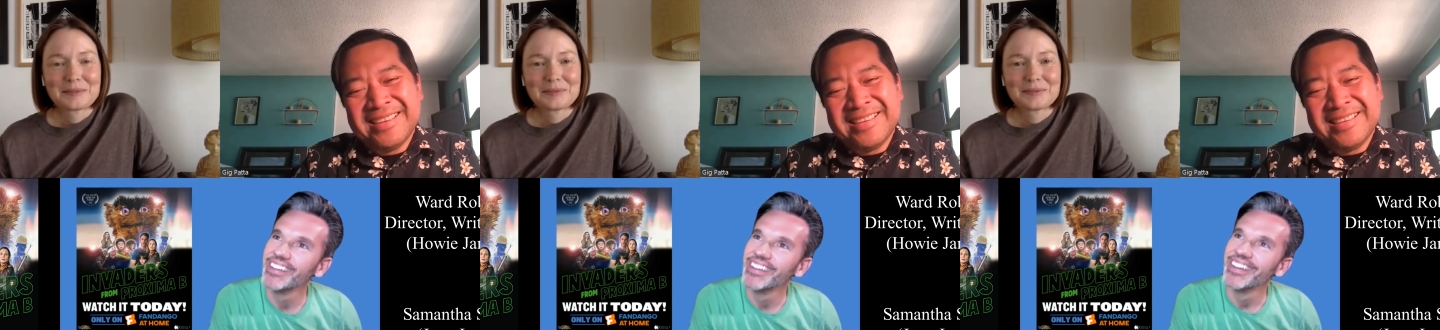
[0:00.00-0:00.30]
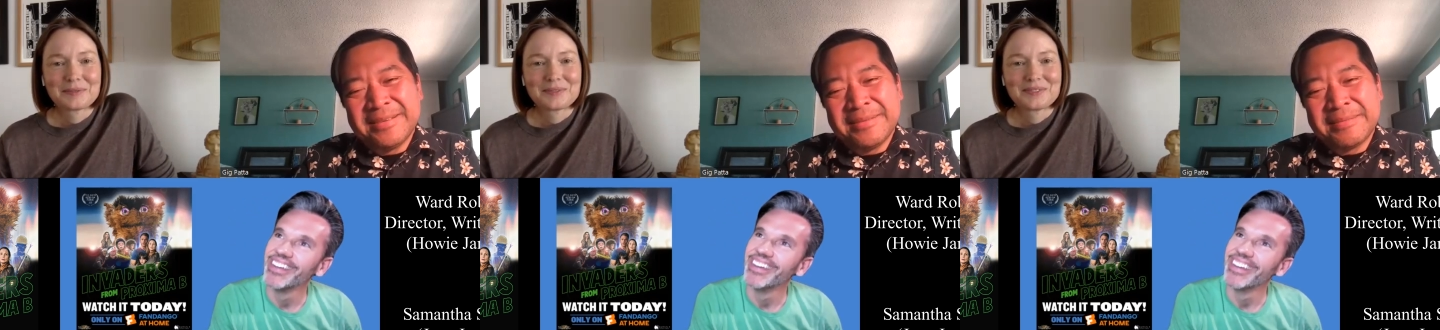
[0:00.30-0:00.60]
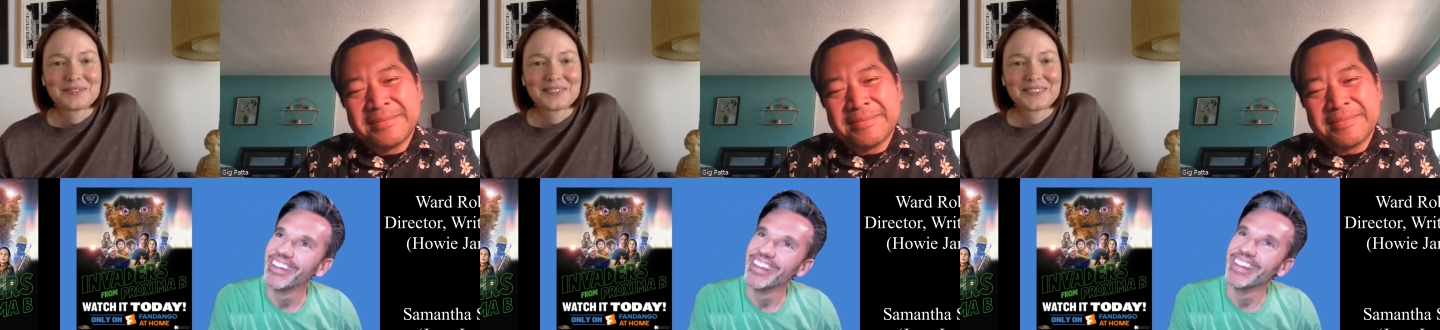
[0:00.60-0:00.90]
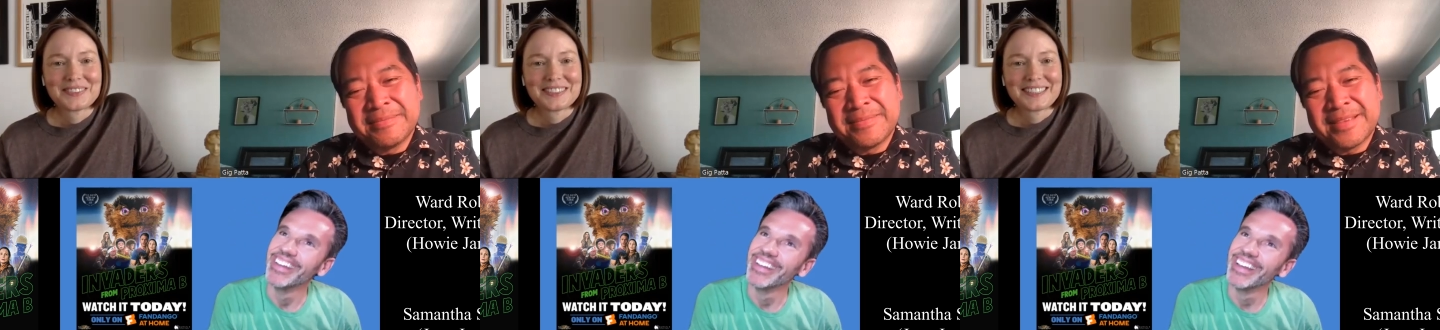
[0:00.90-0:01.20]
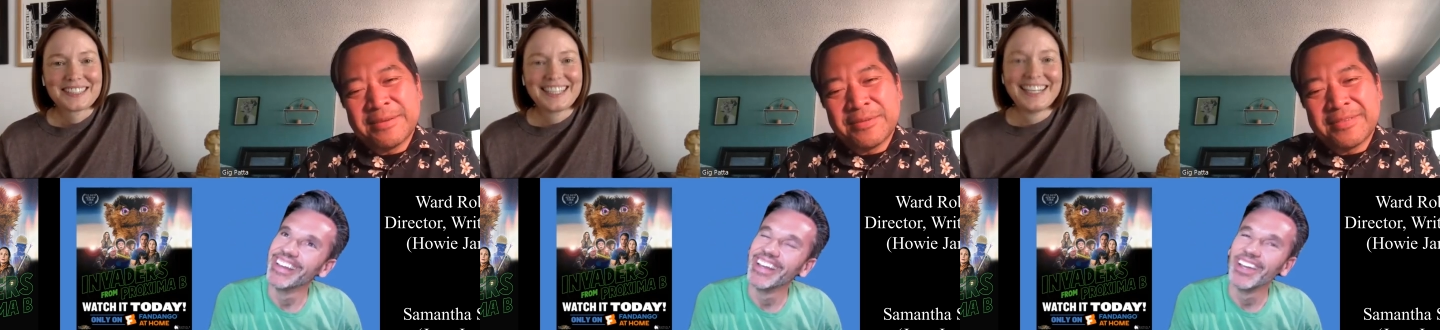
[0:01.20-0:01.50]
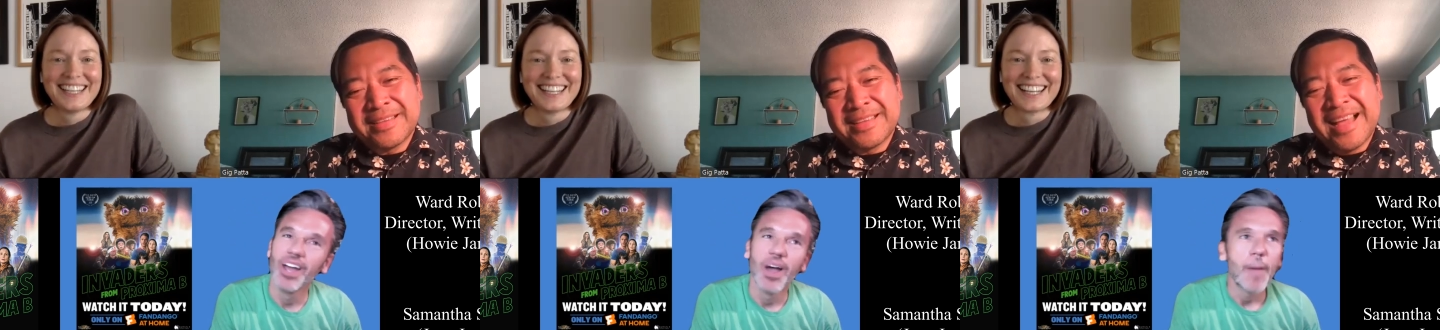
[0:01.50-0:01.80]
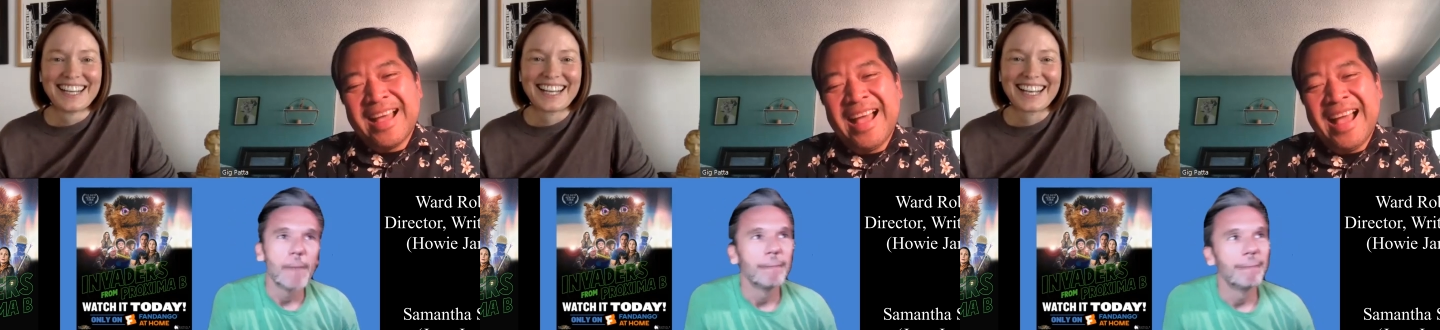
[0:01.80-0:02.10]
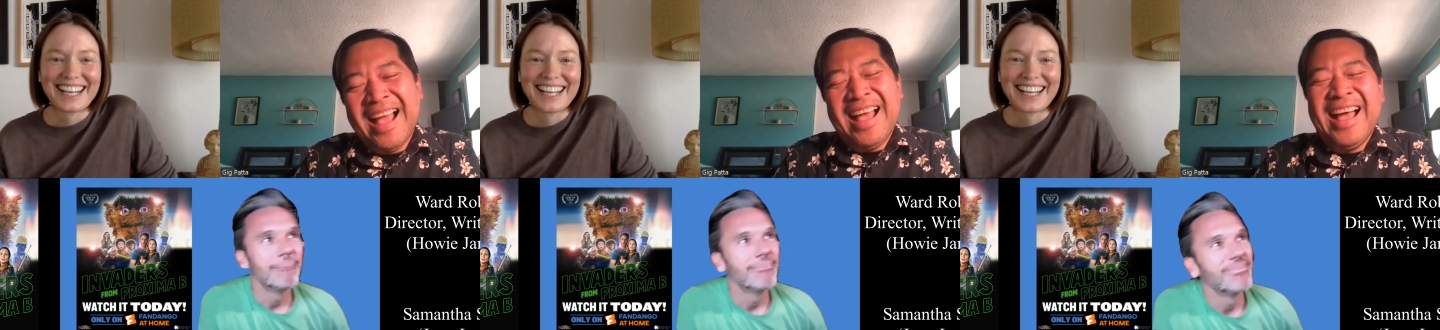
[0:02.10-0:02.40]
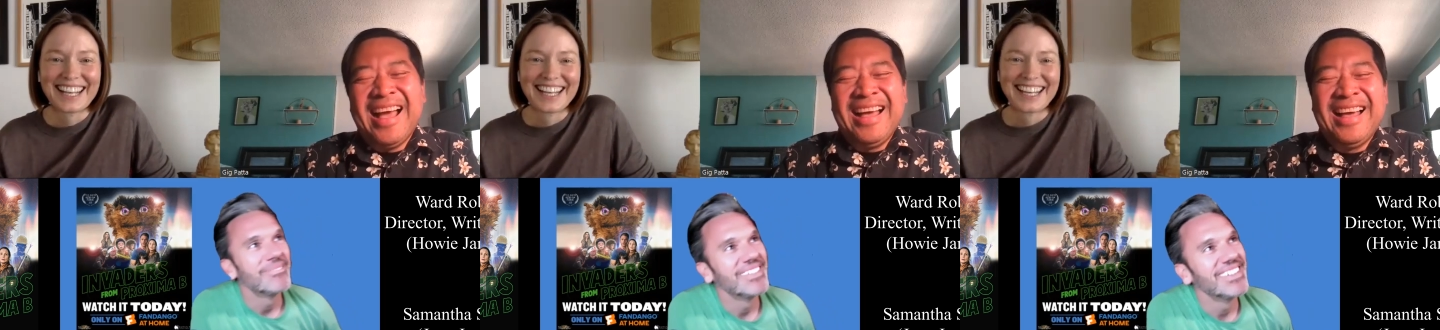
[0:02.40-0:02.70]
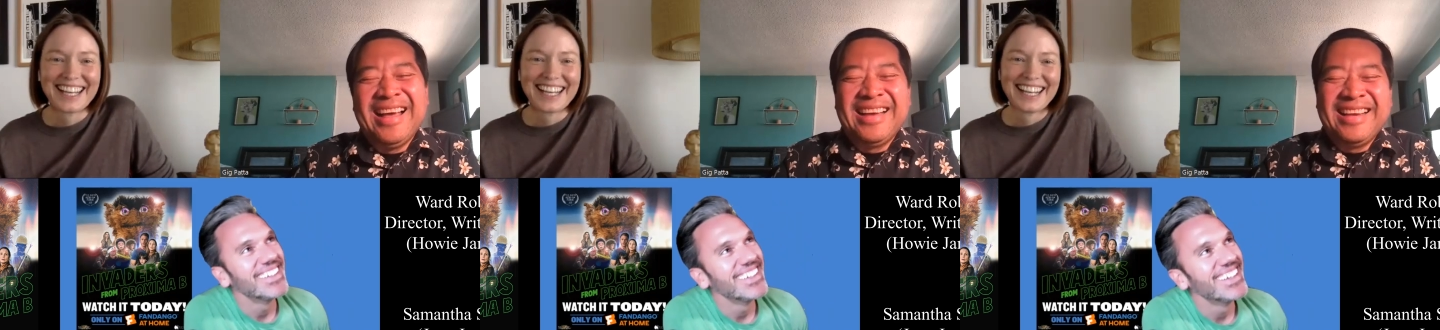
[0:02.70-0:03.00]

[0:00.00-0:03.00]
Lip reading: Nothing is said.